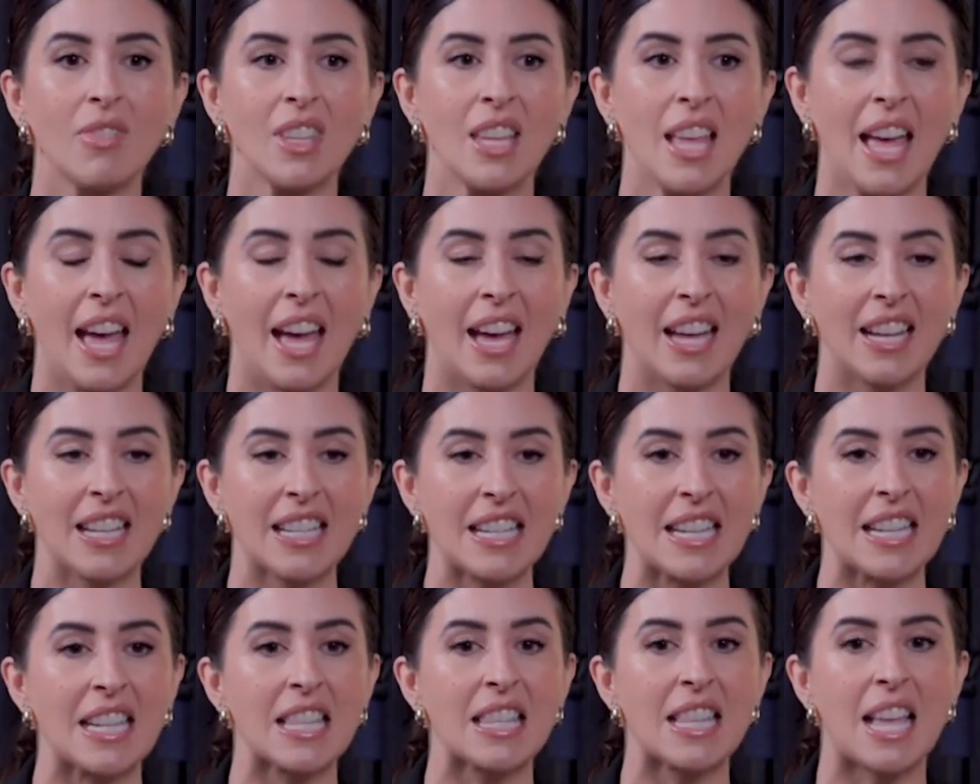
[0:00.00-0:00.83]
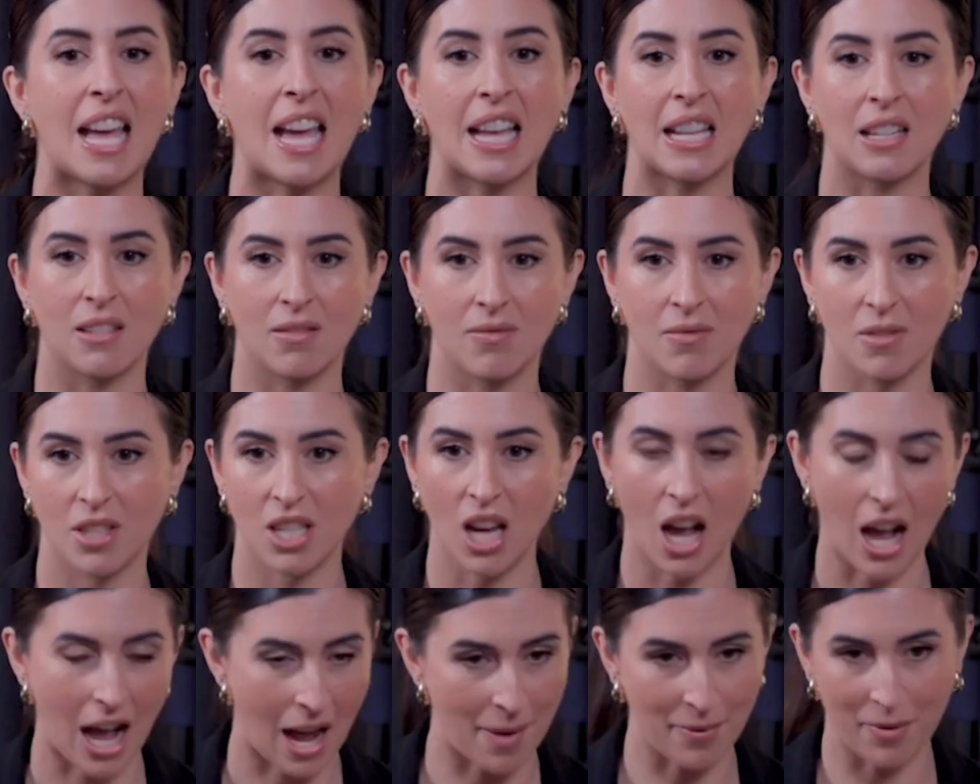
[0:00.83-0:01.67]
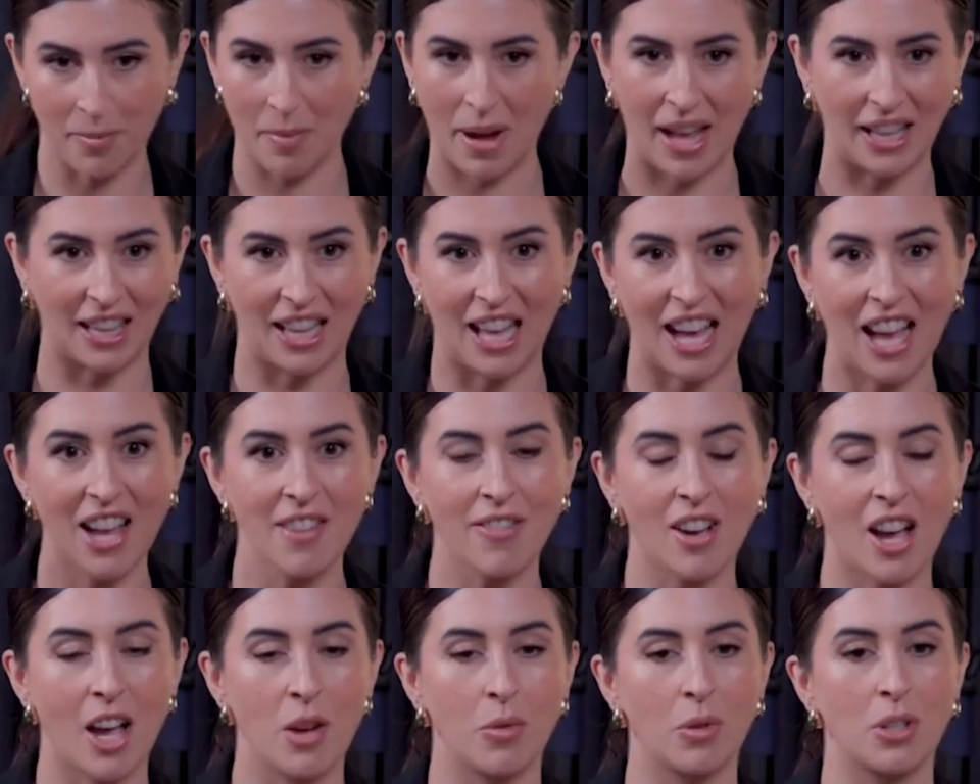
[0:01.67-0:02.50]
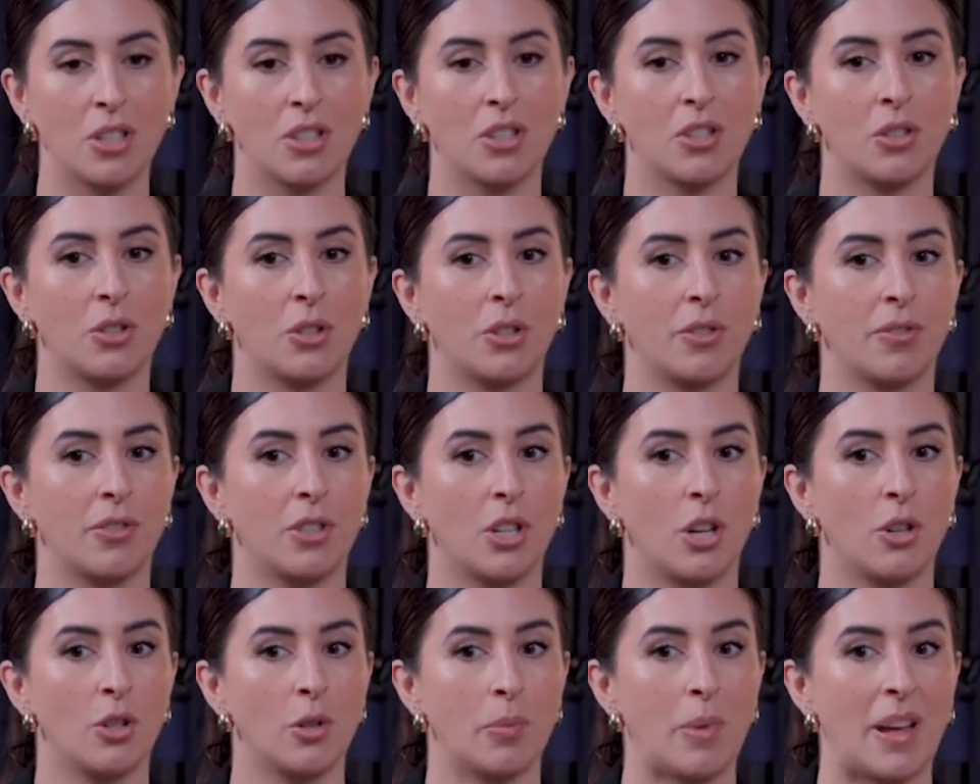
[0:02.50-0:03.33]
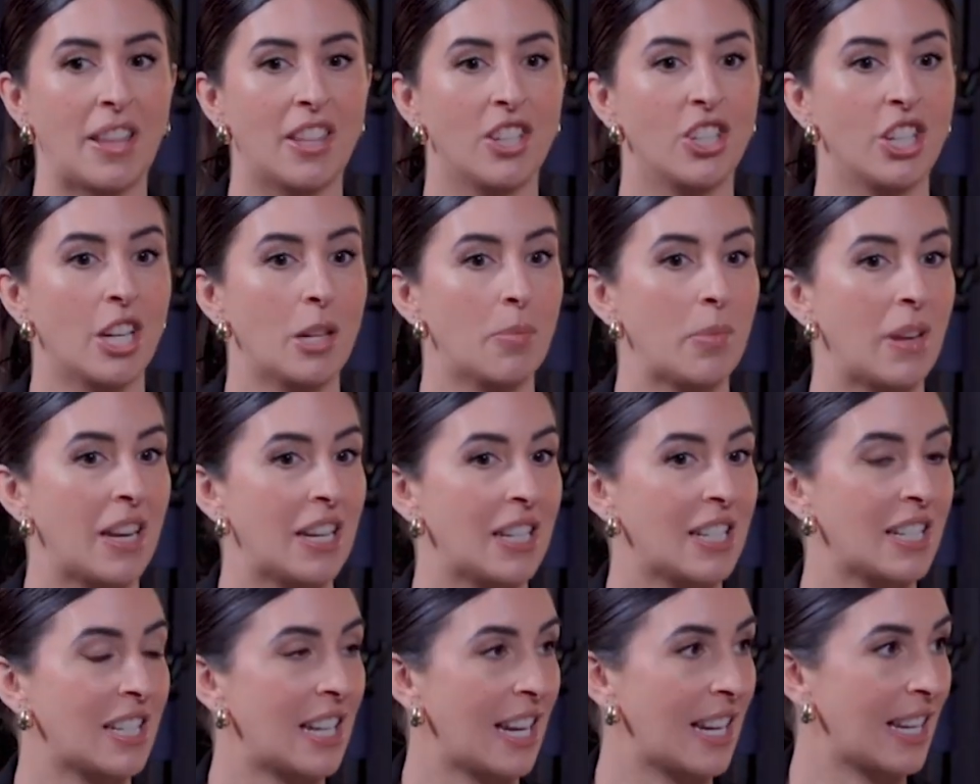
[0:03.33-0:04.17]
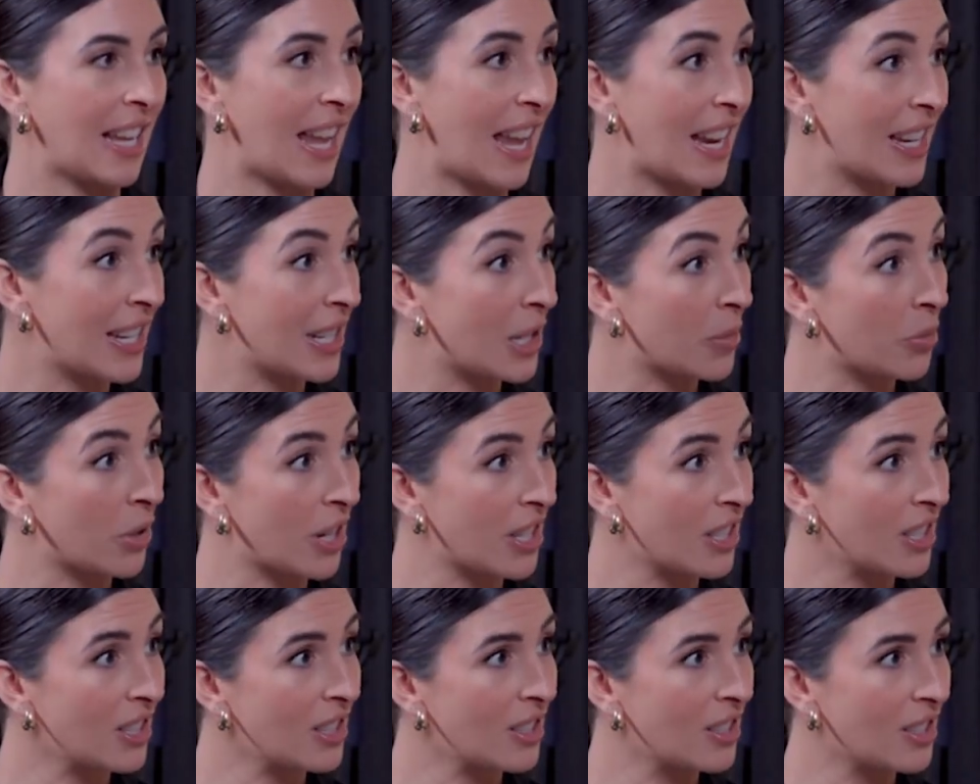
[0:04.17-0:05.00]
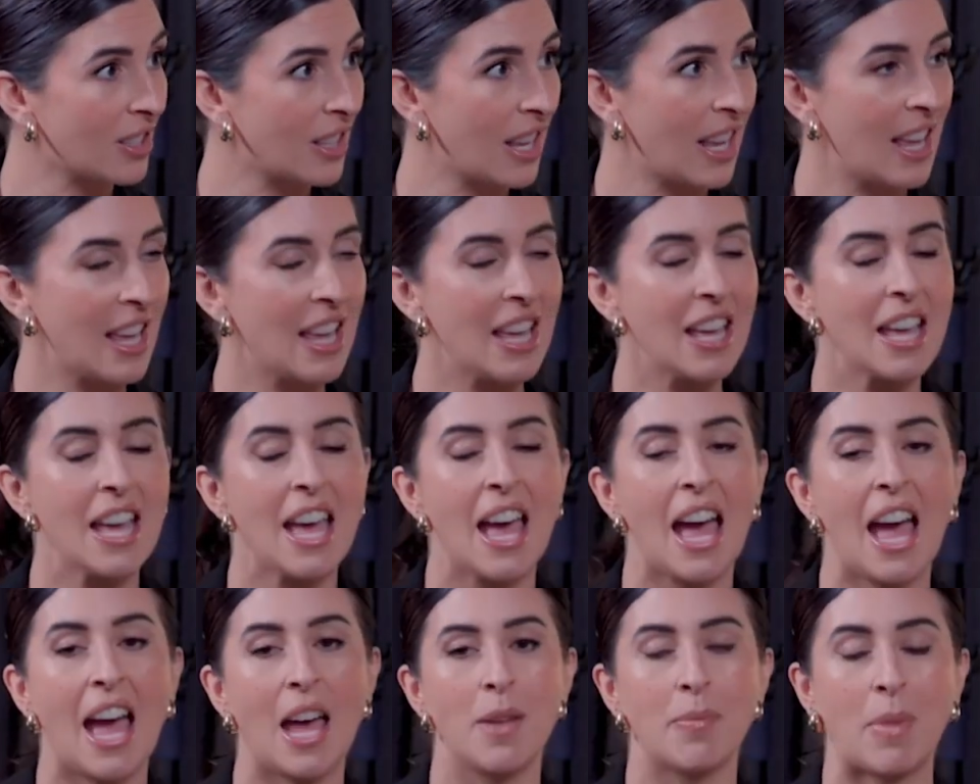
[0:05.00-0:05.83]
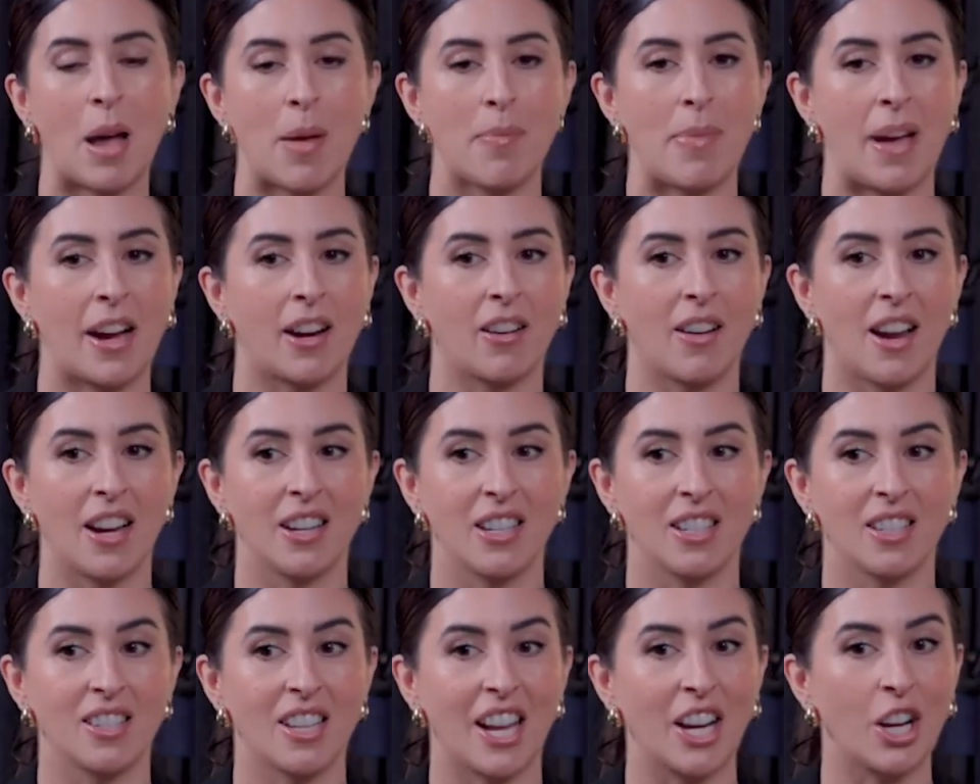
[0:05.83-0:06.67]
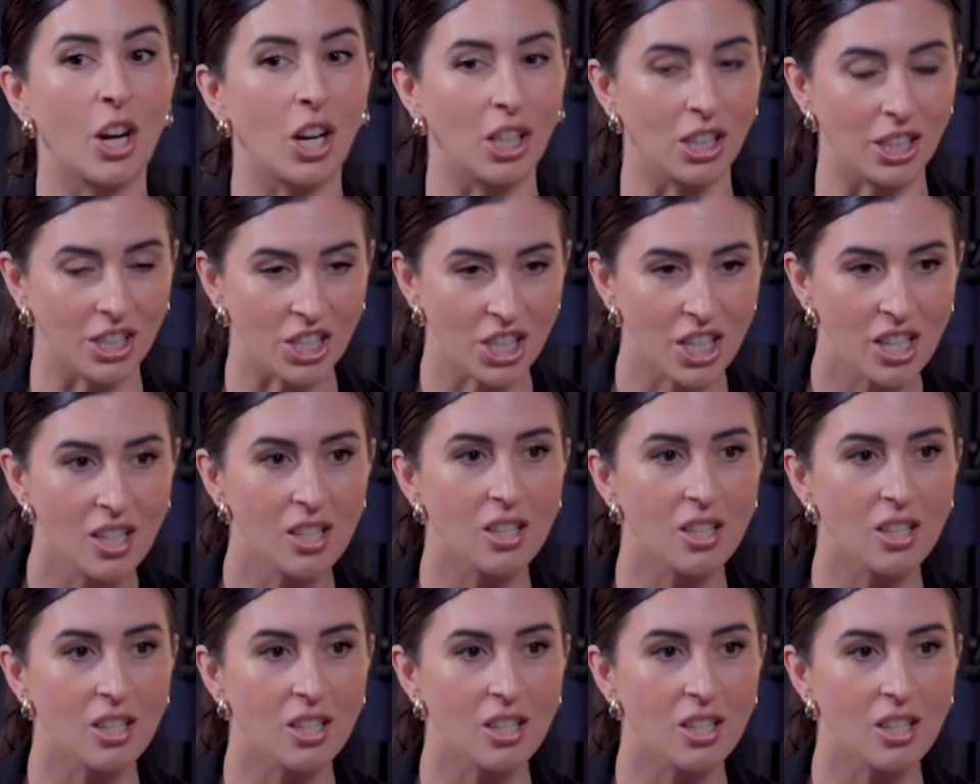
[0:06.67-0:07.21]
And in that time of my life, I was sort of told by the GP to take antidepressants. And my background is psychology,